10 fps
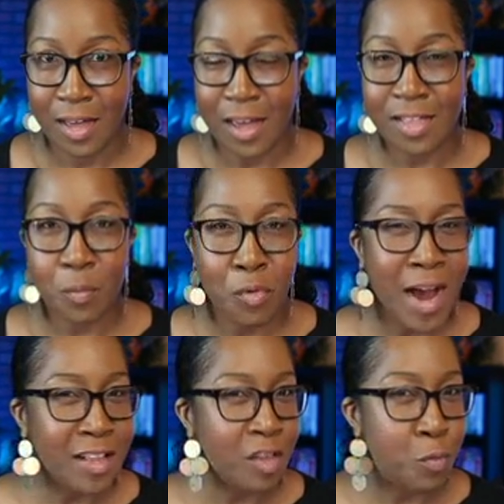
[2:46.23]
It's a
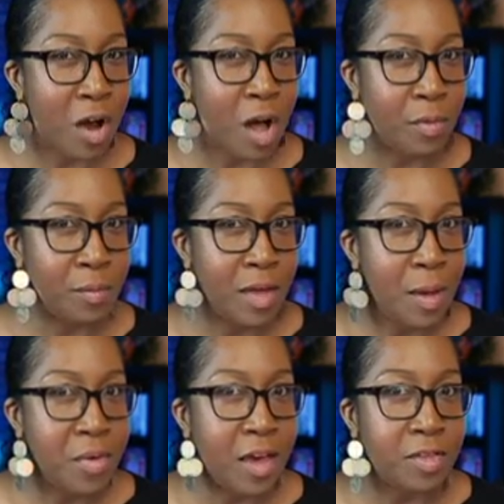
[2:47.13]
practice problem
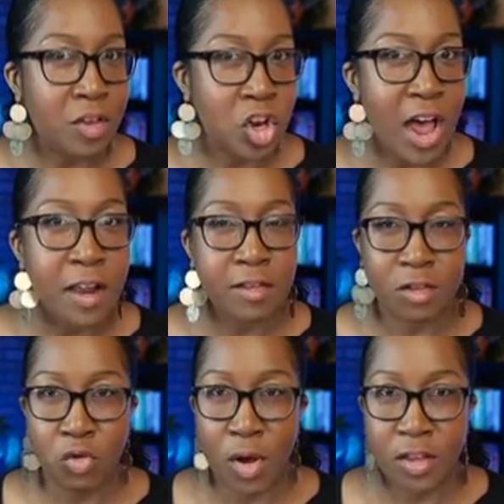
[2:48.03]
because the child is
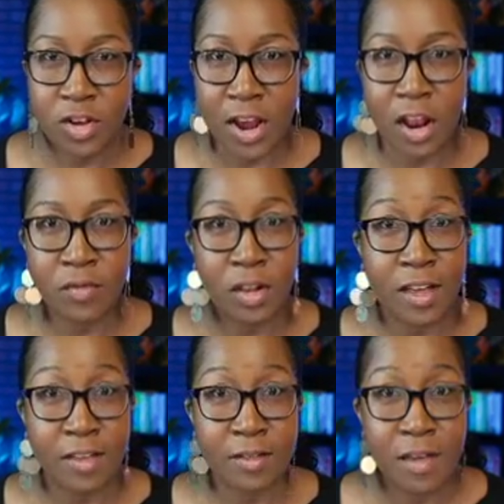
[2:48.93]
just trying to check it off the
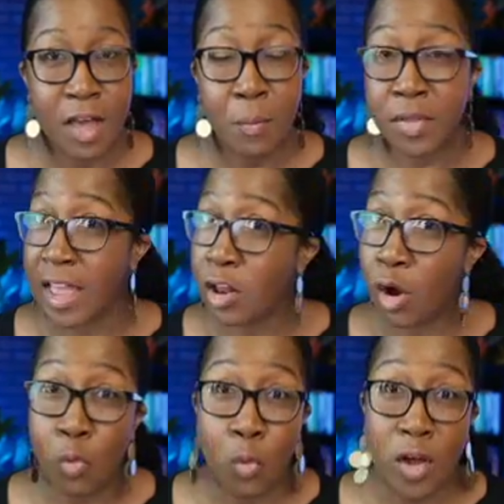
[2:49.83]
list, but they
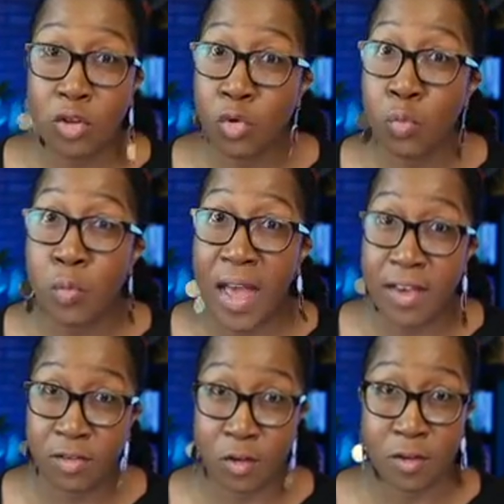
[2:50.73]
don't want to
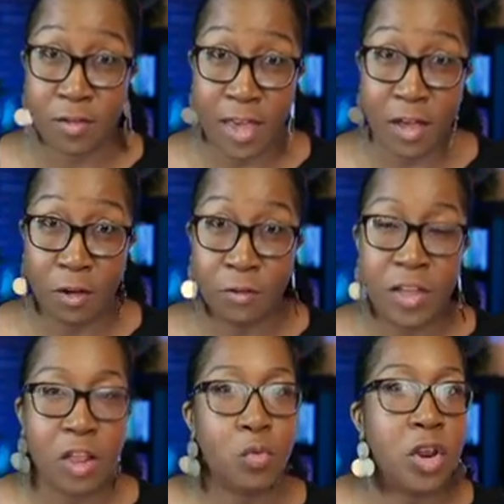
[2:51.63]
master the skill.
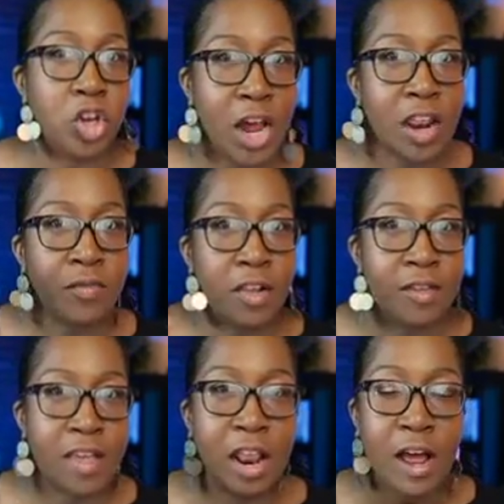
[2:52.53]
They just want to check it off the
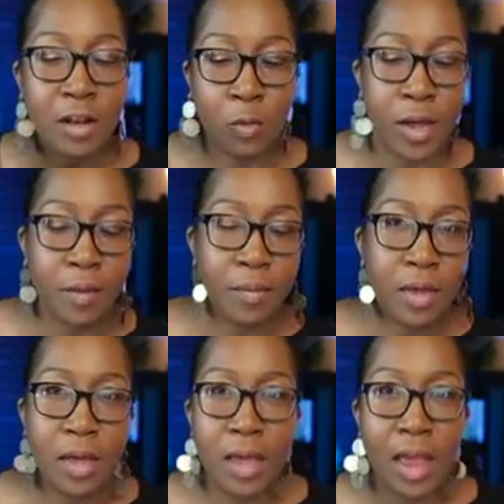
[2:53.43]
list, get it out of the way,
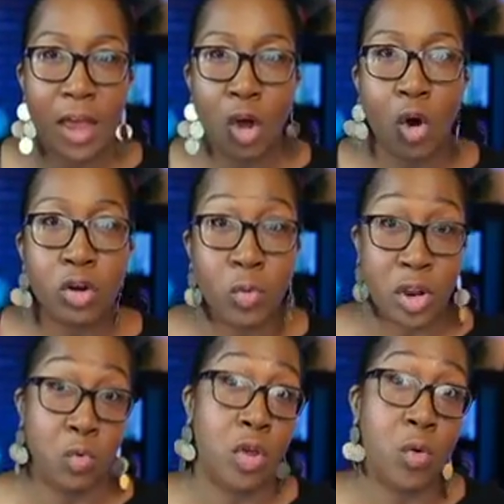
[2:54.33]
and go on to what
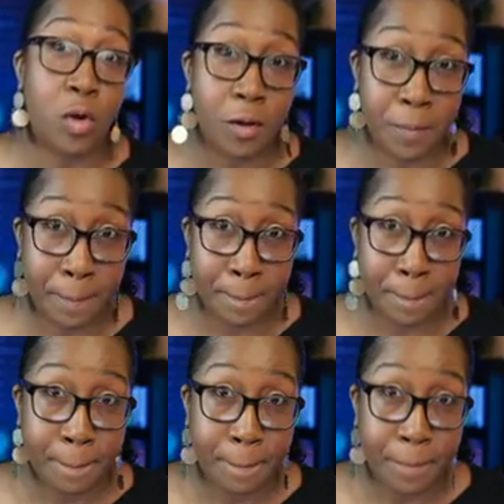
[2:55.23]
they really want.
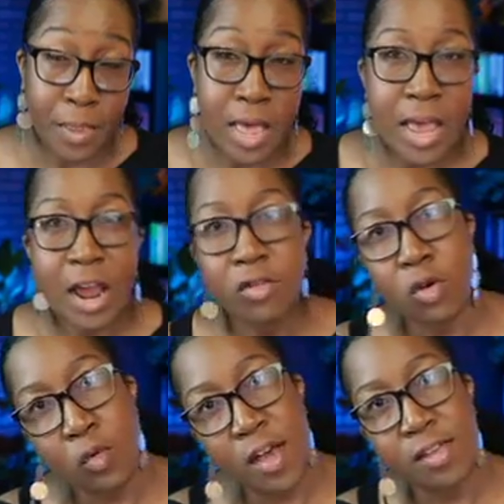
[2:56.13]
Here's
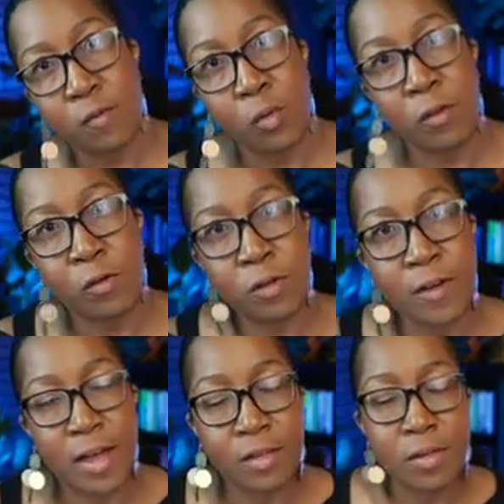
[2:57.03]
aggressive willful
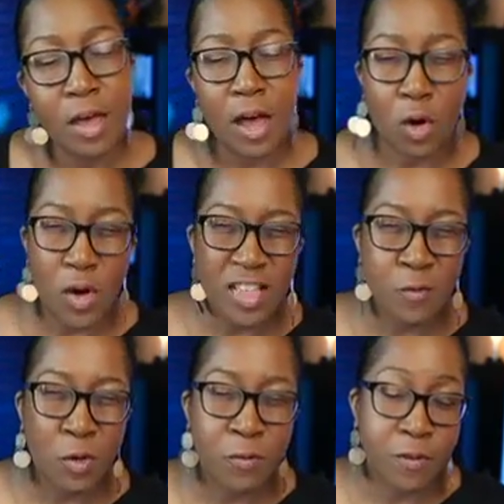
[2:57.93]
defiance.
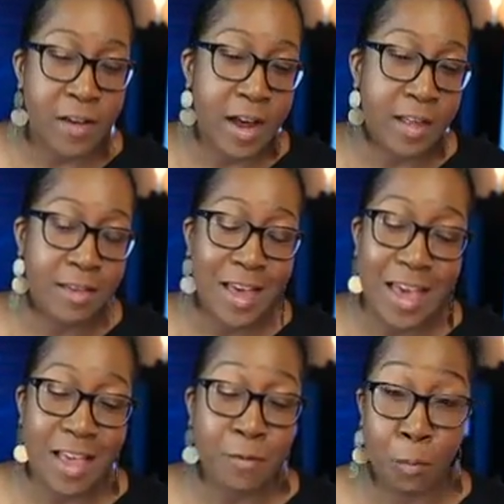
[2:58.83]
Aggressive willful defiance
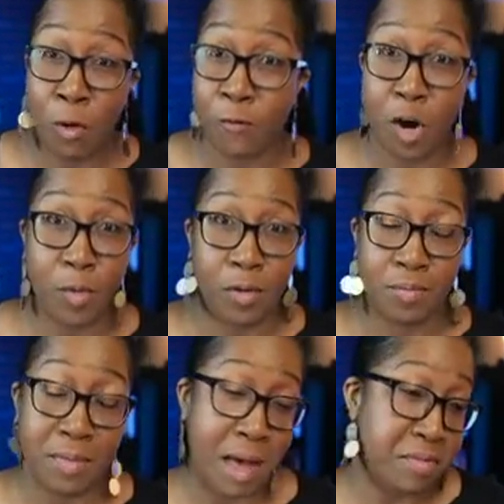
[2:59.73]
is more verbal.
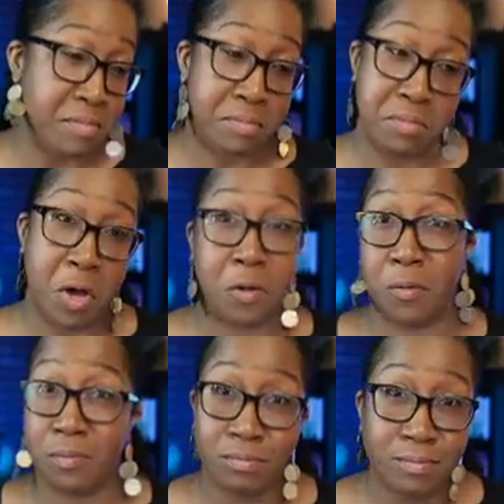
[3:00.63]
No.